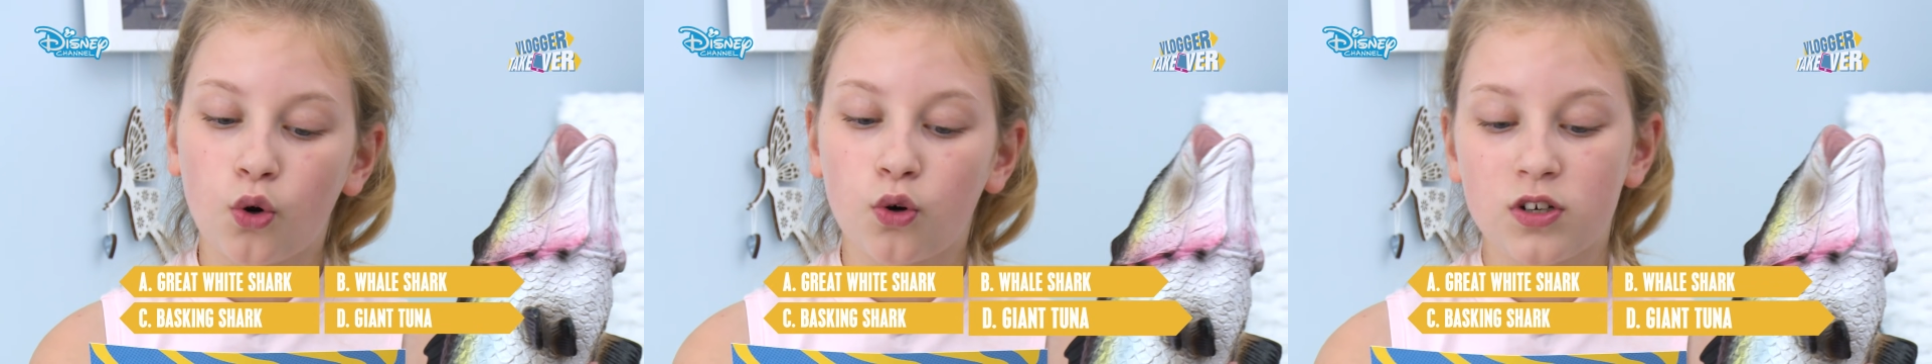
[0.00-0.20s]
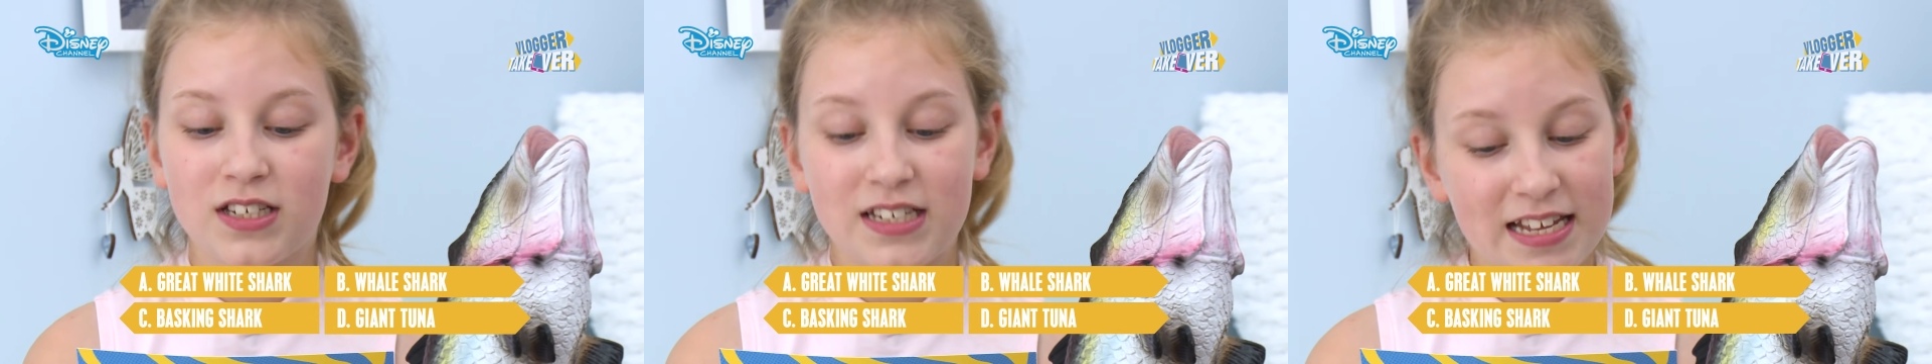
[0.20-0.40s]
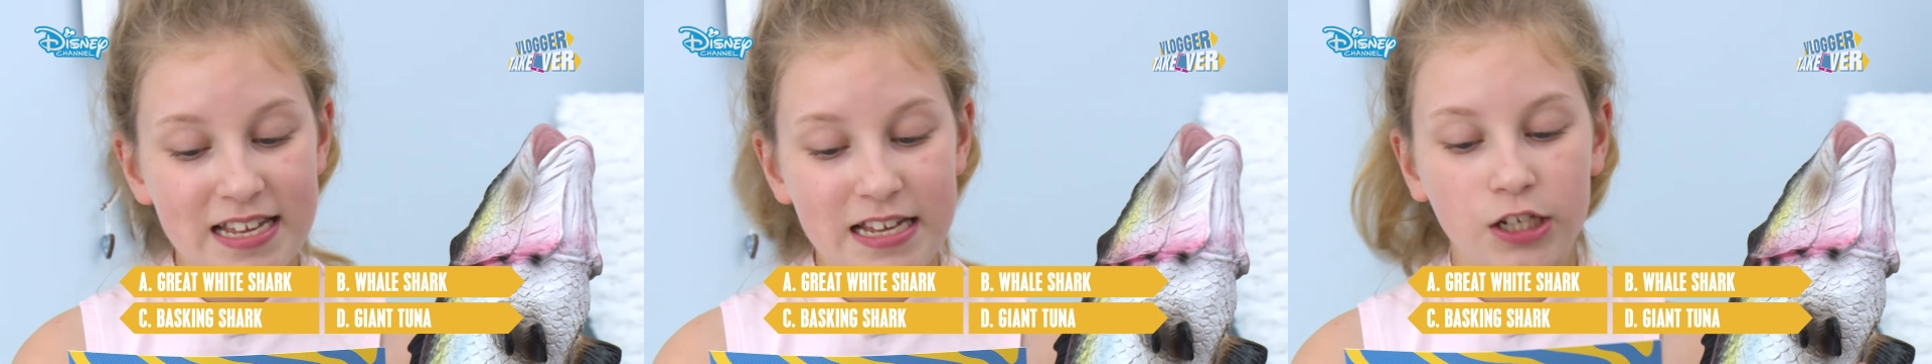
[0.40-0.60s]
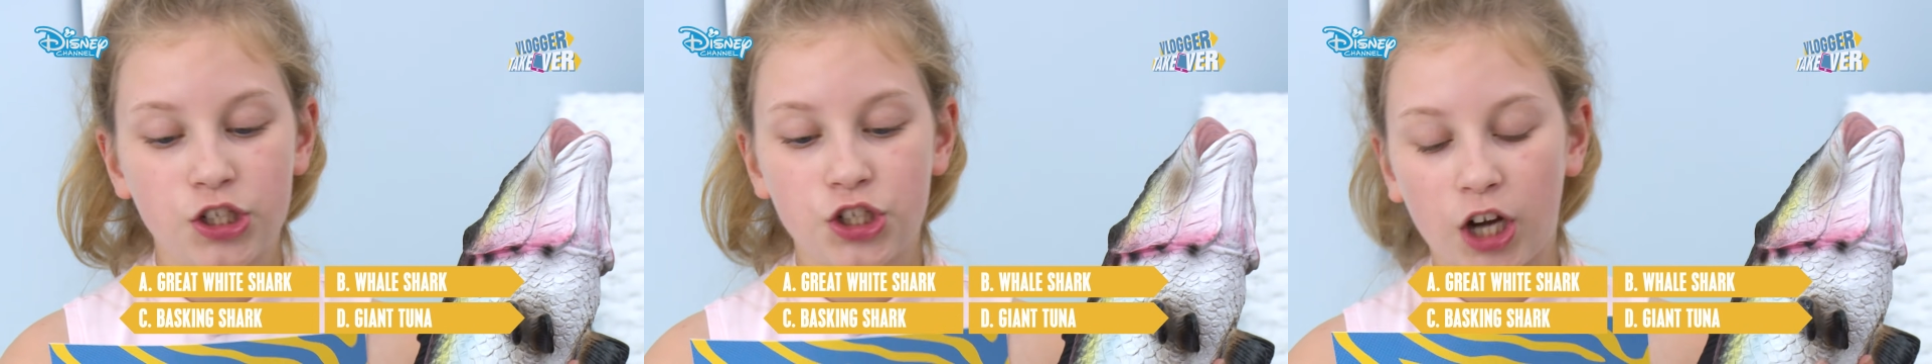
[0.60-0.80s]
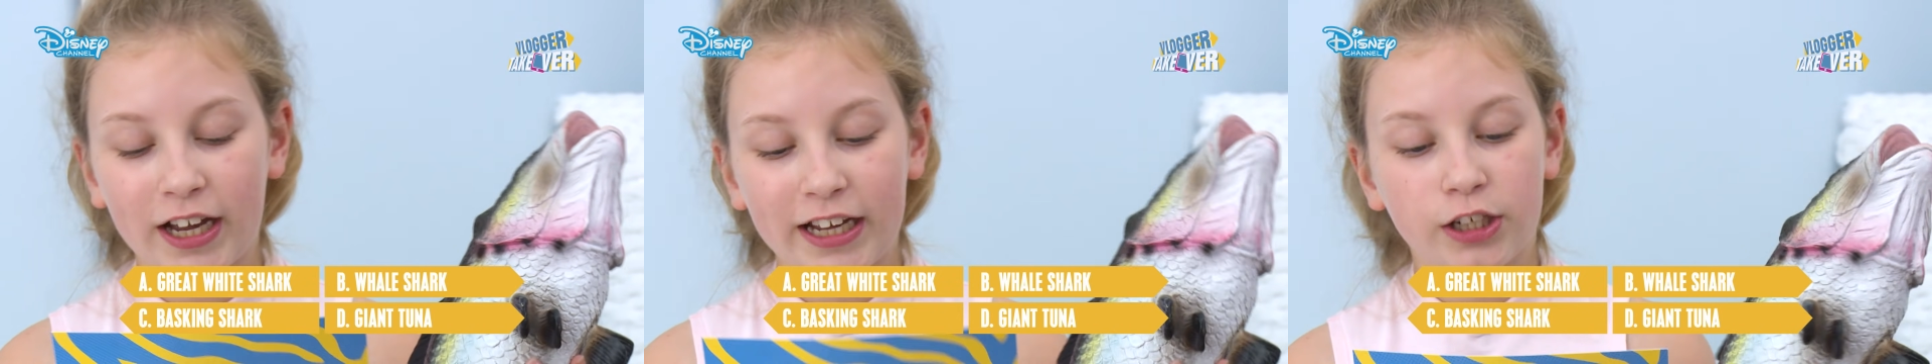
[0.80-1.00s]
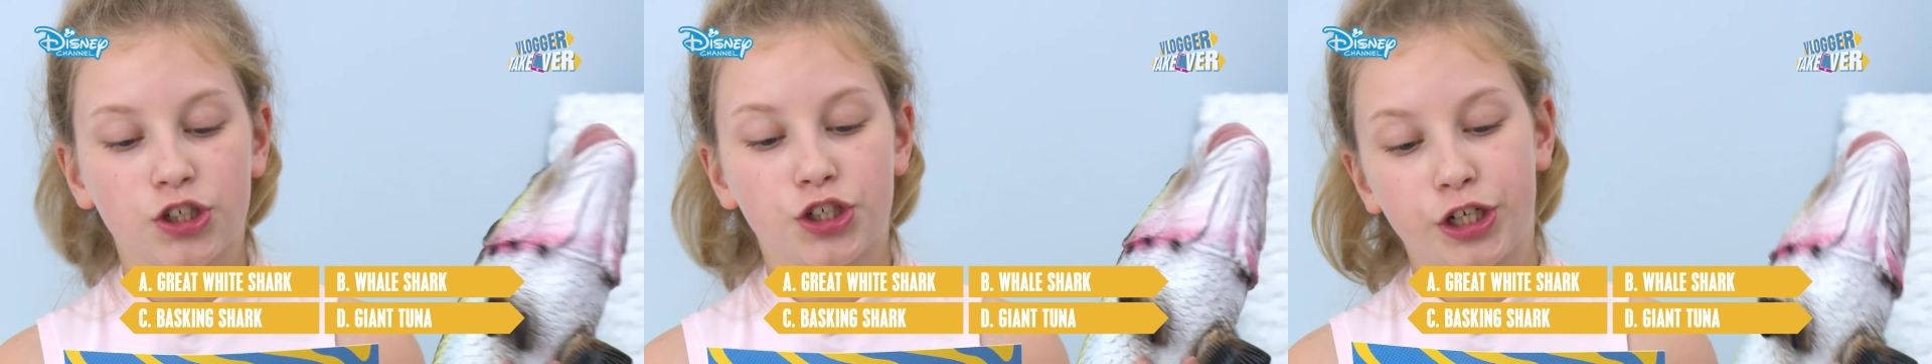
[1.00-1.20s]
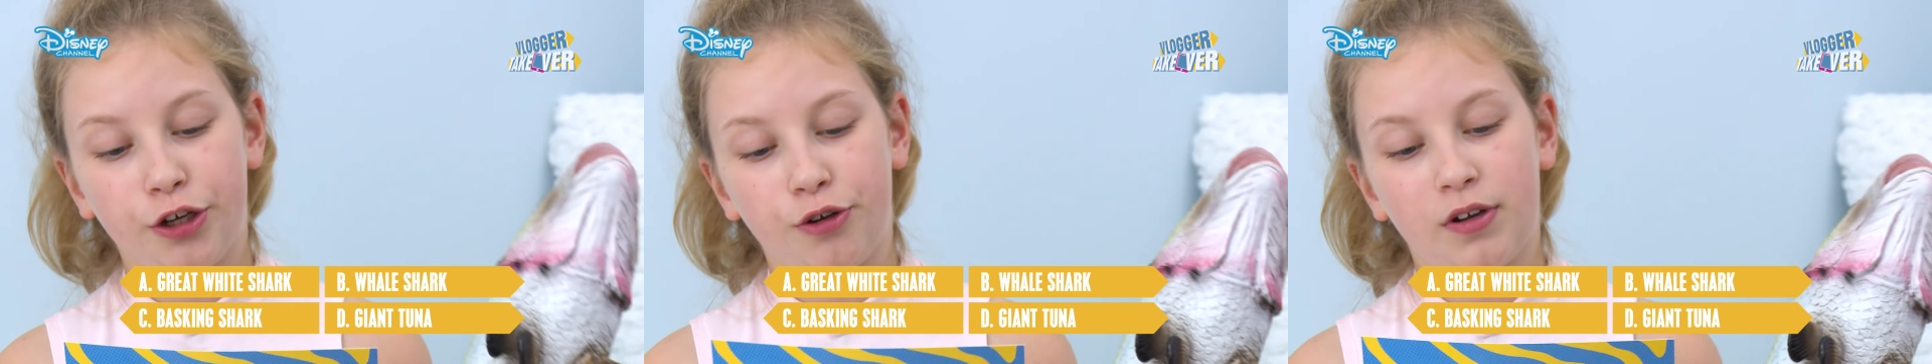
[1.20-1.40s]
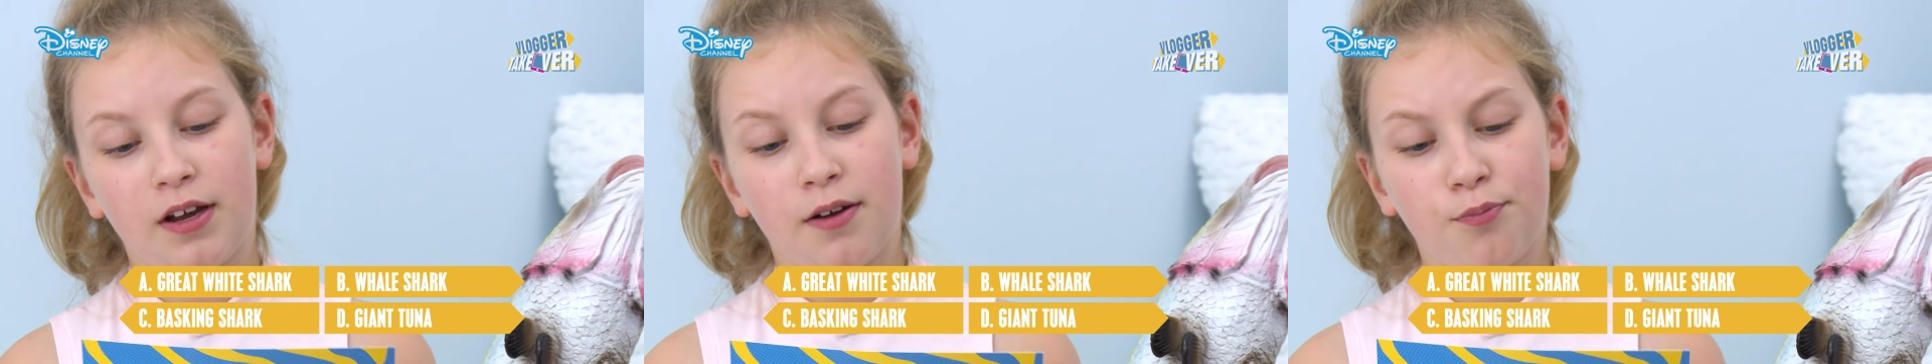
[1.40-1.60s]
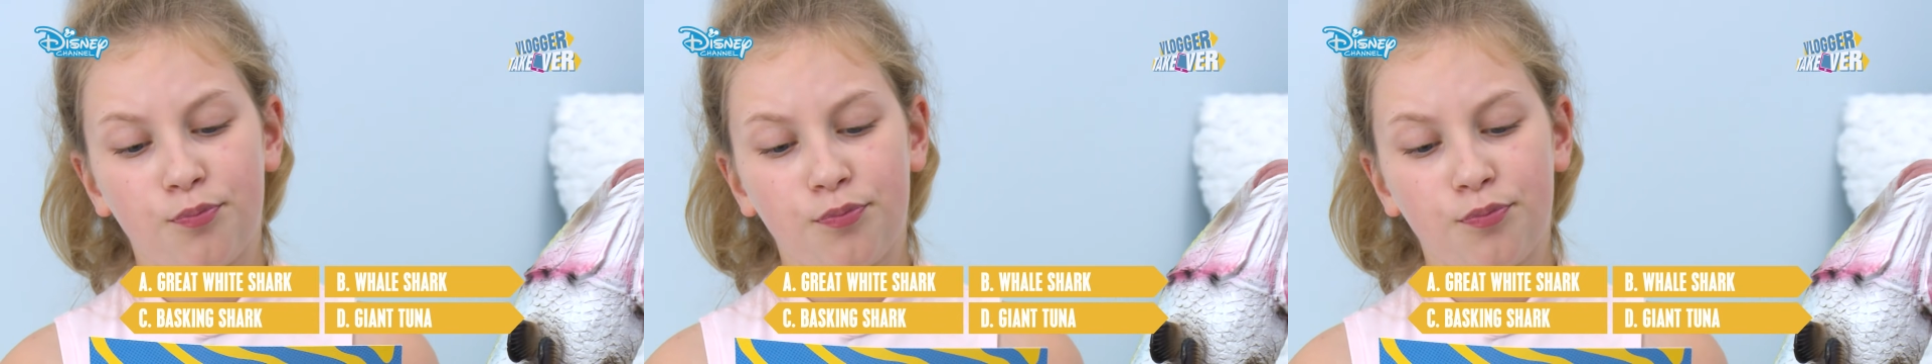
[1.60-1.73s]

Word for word: or D, giant tuna.